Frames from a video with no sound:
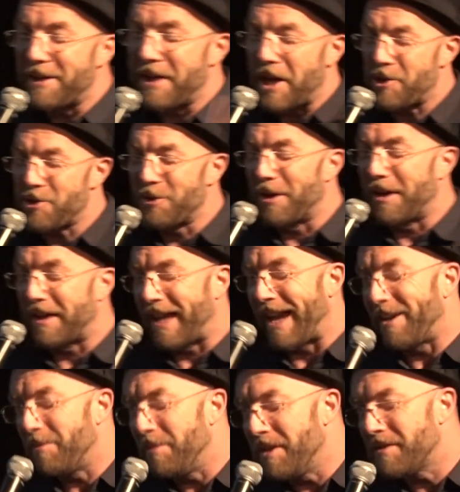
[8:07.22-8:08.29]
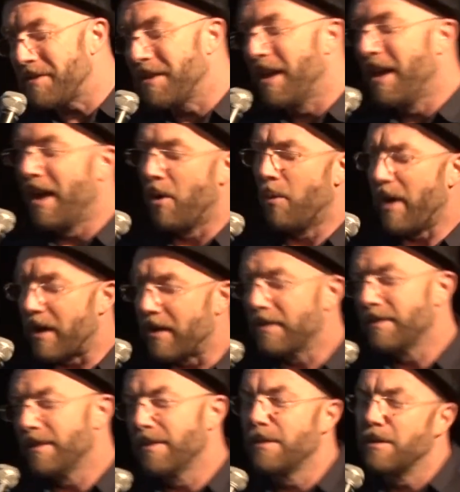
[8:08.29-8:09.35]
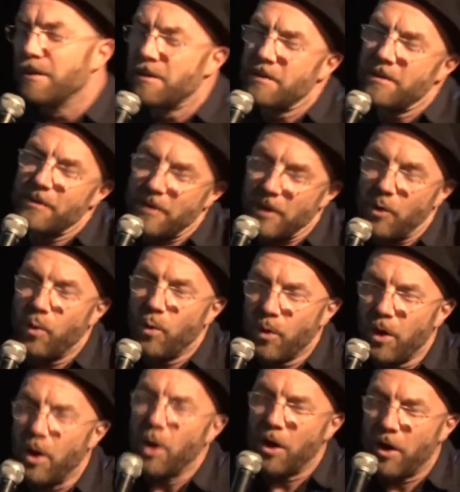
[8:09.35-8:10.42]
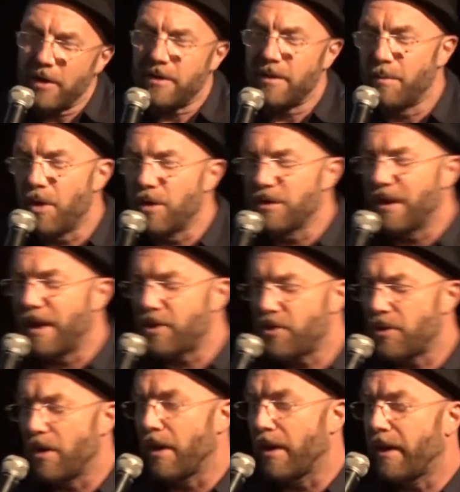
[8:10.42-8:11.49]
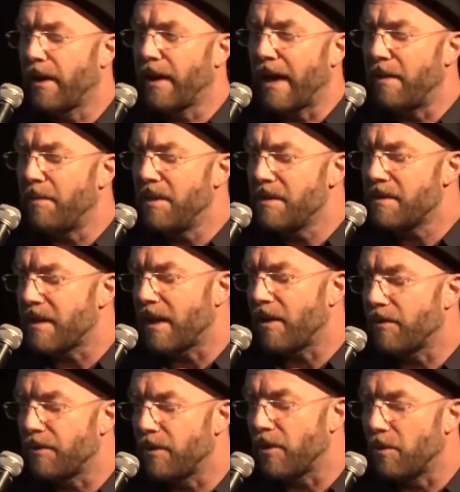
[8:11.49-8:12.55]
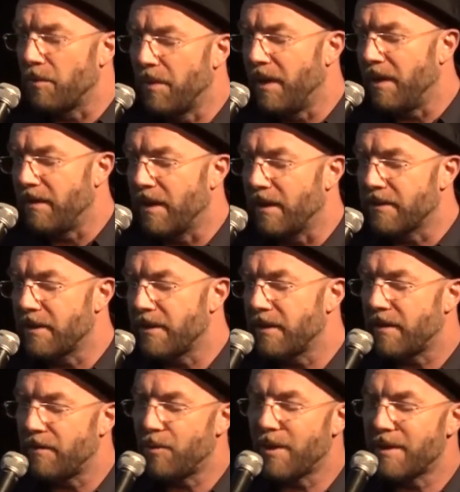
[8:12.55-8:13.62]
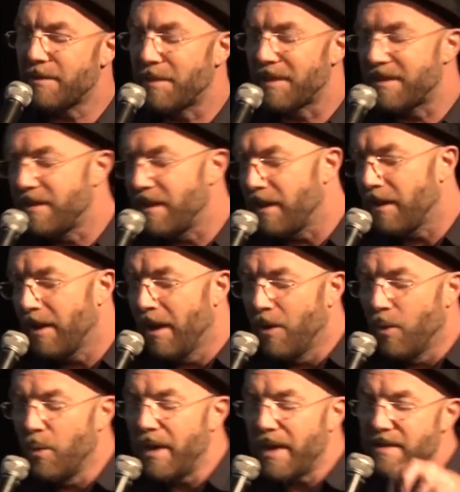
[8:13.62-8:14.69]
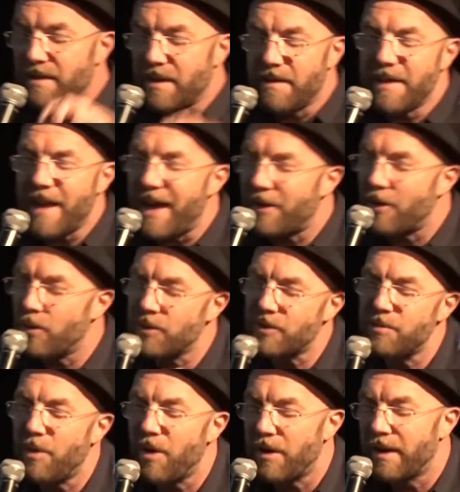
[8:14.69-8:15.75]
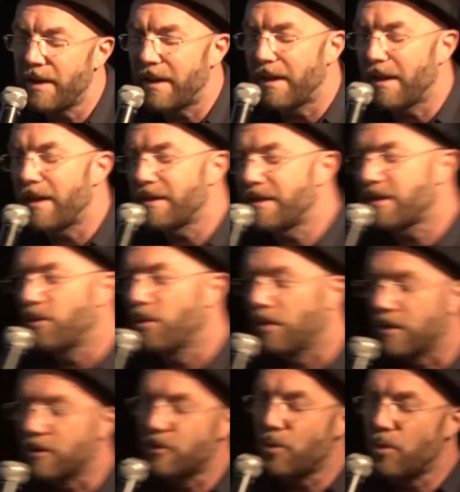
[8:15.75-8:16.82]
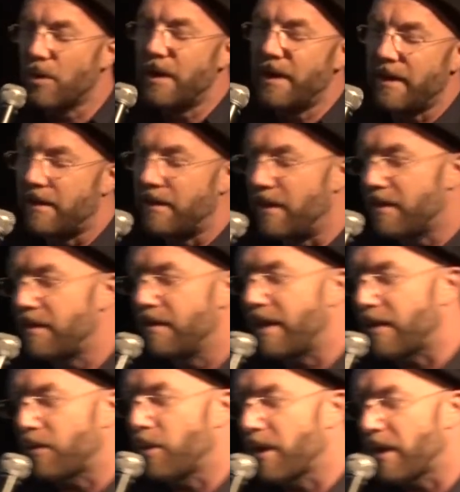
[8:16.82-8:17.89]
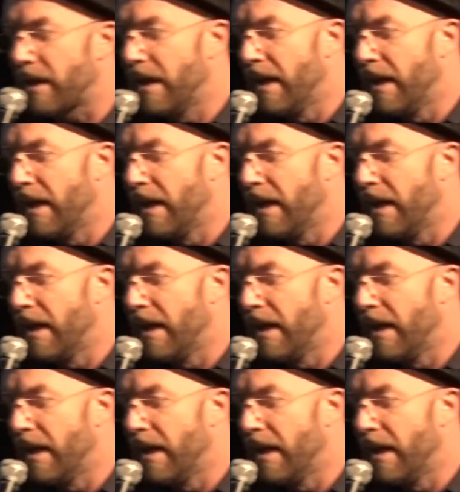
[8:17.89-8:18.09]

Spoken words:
national academies where the cool lot among the national academies, kind of, you know, be the alternative ones, but still we as a nano, small little art school do lead this network